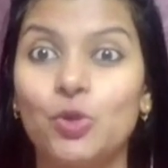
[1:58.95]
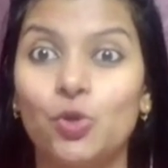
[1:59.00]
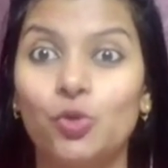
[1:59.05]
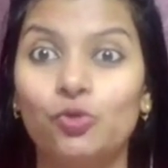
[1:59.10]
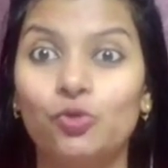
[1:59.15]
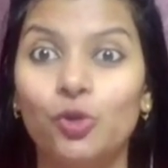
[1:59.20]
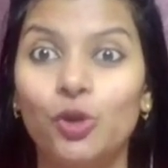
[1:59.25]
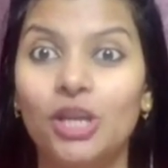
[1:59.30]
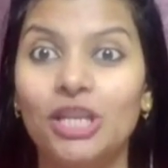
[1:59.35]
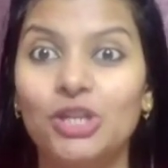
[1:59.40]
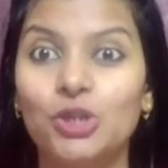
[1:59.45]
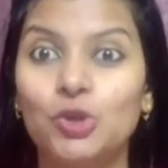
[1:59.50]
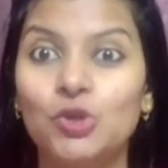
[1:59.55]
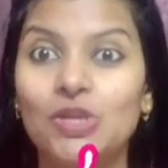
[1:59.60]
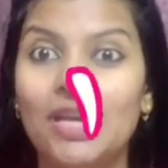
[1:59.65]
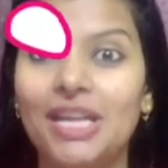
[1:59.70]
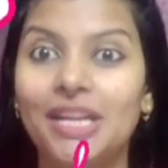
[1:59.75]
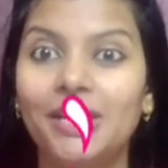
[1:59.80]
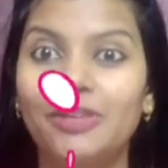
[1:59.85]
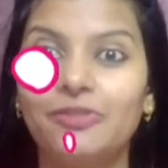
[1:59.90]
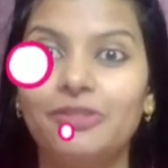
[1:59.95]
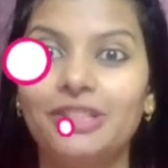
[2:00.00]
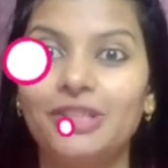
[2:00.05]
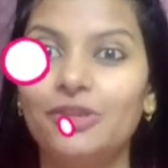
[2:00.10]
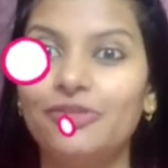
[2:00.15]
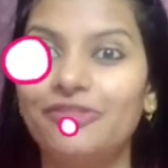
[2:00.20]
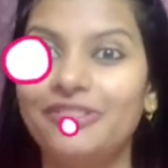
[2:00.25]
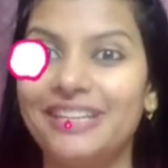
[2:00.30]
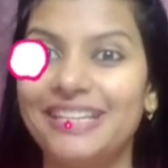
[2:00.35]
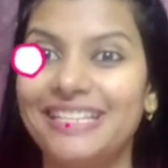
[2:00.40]
don't forget to share it
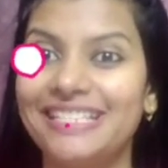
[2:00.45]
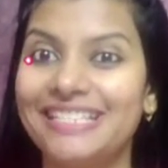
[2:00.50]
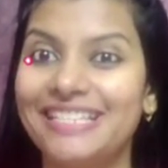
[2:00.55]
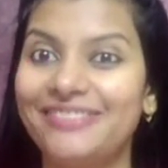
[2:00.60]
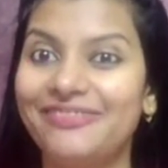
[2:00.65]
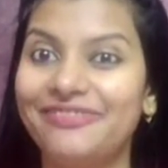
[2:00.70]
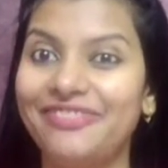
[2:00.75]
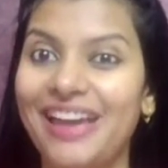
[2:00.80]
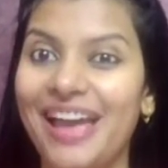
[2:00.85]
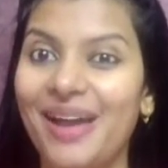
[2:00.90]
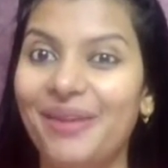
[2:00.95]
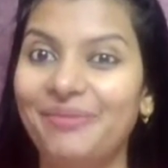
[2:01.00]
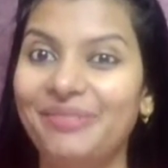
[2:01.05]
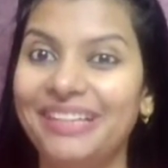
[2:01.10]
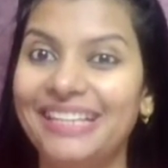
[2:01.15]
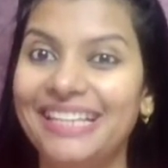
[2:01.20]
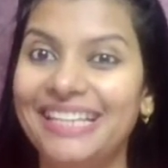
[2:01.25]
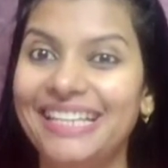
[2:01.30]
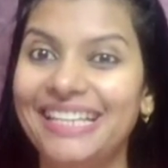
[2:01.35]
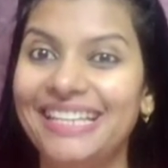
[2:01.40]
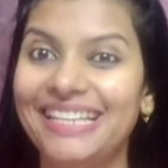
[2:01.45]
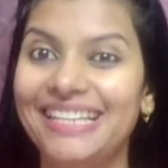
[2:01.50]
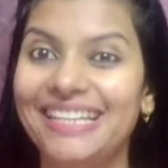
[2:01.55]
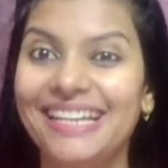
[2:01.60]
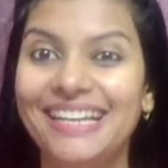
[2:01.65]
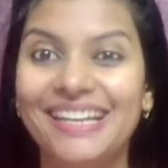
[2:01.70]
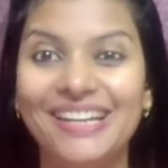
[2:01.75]
with your friends and family.